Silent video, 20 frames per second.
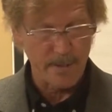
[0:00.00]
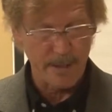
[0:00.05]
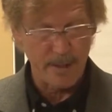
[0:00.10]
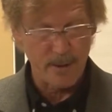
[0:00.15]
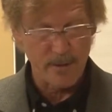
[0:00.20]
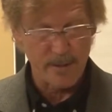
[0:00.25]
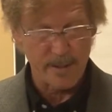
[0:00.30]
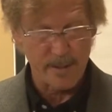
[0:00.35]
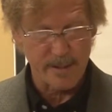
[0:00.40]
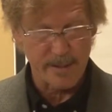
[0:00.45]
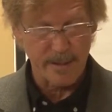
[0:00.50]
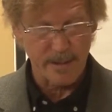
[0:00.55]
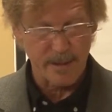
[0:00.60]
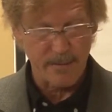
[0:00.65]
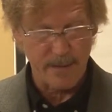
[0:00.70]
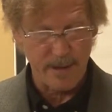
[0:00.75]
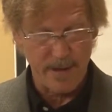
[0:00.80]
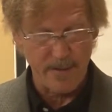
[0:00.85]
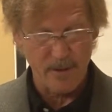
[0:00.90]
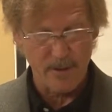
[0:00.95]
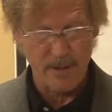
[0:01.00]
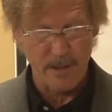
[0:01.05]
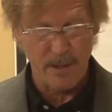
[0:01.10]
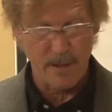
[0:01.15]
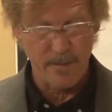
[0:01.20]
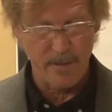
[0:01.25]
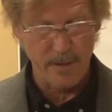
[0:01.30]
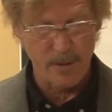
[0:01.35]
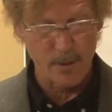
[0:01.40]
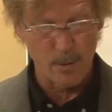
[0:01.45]
he used to signify those
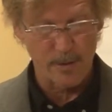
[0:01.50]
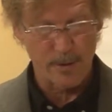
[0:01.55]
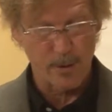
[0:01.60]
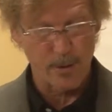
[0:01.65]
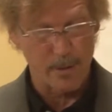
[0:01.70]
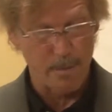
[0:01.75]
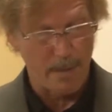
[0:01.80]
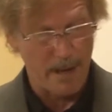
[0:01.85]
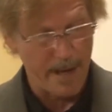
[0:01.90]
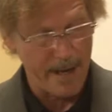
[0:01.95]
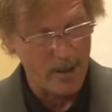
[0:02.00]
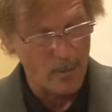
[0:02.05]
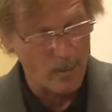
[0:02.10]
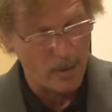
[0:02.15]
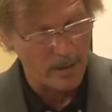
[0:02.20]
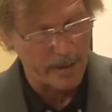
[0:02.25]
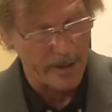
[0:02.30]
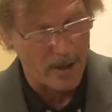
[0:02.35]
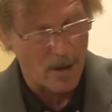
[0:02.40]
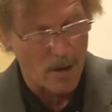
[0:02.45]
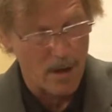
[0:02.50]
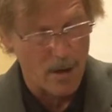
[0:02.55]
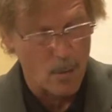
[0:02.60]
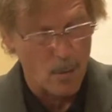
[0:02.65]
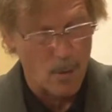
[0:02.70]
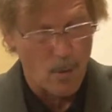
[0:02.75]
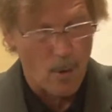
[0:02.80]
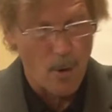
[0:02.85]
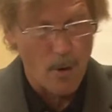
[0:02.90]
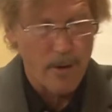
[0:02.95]
individuals whose mind, will, and heart
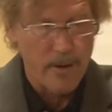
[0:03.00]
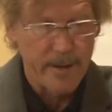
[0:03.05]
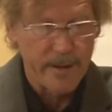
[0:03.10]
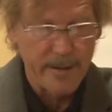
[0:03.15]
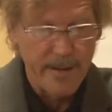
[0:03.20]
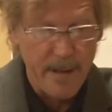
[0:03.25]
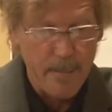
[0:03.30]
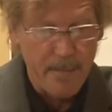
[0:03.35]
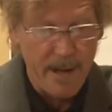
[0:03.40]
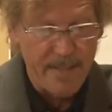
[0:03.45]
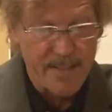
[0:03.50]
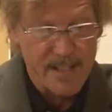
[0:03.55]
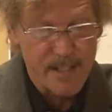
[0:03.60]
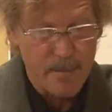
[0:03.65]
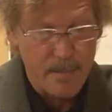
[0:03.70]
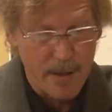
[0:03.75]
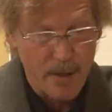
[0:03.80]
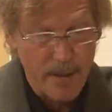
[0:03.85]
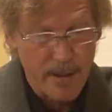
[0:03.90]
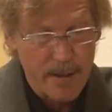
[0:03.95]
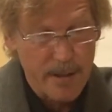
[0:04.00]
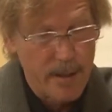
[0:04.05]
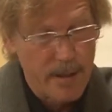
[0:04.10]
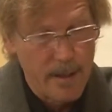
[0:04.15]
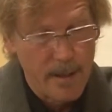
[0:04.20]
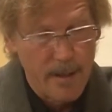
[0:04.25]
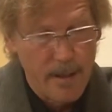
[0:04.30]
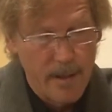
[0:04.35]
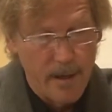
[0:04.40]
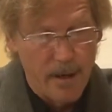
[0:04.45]
were ordered and led by the Spirit
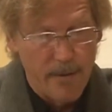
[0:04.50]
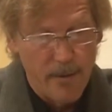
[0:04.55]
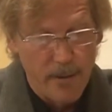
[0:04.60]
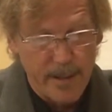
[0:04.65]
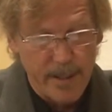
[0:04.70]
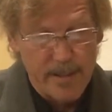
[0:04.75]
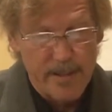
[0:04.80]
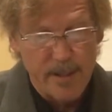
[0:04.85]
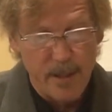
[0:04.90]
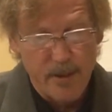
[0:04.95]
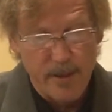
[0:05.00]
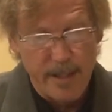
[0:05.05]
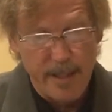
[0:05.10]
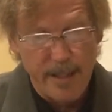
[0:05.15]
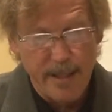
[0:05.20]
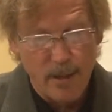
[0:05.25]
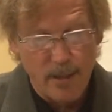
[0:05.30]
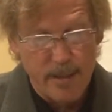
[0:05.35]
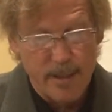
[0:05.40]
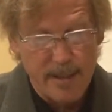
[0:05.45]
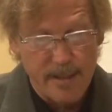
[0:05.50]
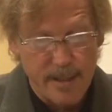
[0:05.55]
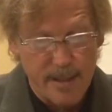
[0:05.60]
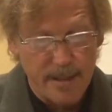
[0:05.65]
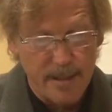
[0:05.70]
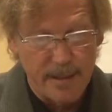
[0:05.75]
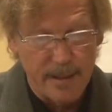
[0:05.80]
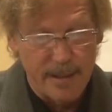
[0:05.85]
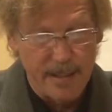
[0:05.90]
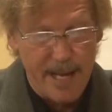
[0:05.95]
over against those
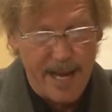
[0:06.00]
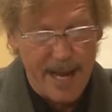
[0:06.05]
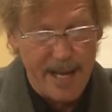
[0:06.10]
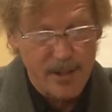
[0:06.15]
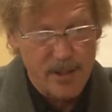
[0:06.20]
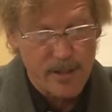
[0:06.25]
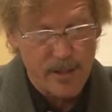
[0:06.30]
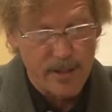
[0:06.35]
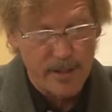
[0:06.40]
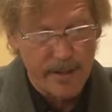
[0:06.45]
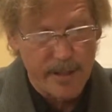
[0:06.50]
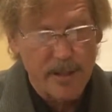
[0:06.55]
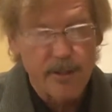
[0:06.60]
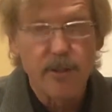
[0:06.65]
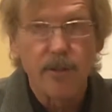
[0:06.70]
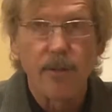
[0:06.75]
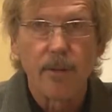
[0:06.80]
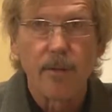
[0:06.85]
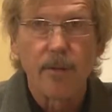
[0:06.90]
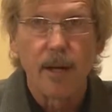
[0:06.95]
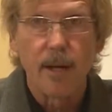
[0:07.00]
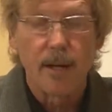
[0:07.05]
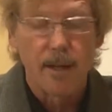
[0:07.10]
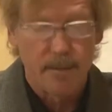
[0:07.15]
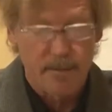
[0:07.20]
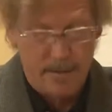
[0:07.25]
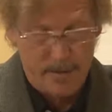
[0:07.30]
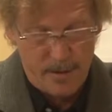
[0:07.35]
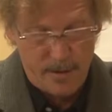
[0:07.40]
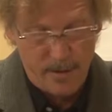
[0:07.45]
egotistically attached and led to, uh,
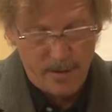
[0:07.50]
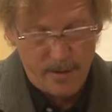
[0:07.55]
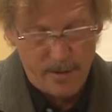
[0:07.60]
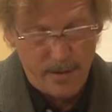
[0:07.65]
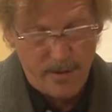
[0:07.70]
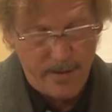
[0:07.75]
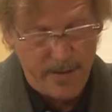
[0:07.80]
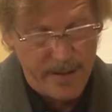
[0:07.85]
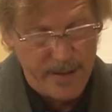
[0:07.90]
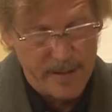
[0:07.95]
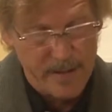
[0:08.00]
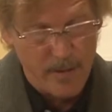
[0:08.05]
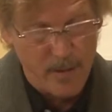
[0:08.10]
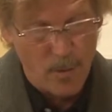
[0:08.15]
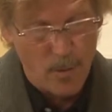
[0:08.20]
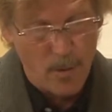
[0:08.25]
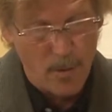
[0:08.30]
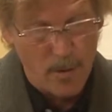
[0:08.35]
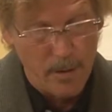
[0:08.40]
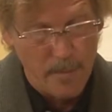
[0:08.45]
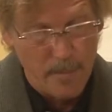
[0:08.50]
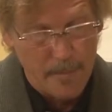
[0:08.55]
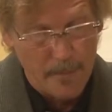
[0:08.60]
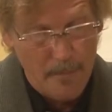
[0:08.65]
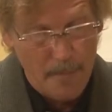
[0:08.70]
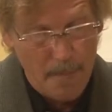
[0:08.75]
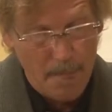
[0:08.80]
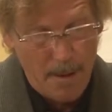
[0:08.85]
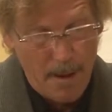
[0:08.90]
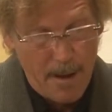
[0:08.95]
to, to the things of the world.
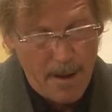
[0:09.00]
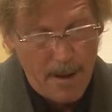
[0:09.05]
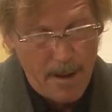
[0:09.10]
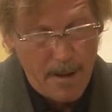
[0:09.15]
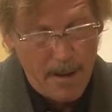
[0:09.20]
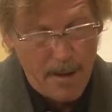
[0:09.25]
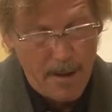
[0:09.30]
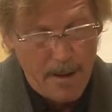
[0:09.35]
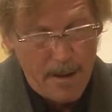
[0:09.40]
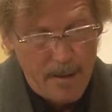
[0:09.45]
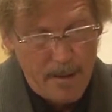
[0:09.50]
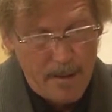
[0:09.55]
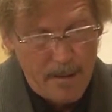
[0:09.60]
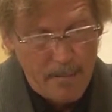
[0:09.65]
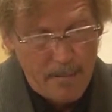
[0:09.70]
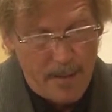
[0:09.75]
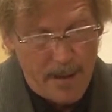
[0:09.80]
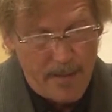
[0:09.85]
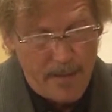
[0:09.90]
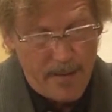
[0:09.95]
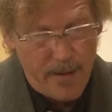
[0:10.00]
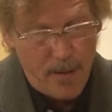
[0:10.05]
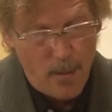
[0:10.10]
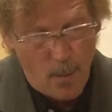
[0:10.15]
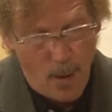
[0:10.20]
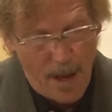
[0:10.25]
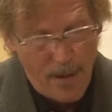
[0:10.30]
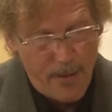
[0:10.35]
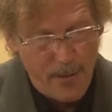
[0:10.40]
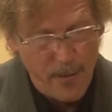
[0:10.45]
But
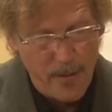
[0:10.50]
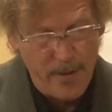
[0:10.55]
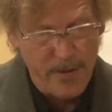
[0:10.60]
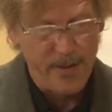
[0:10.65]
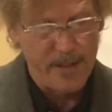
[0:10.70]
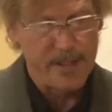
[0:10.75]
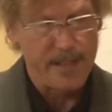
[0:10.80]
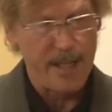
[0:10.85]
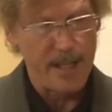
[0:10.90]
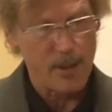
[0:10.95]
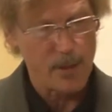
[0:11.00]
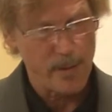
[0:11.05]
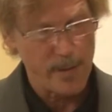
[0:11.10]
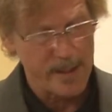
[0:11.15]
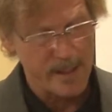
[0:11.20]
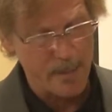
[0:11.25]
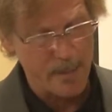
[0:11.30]
while through the centuries,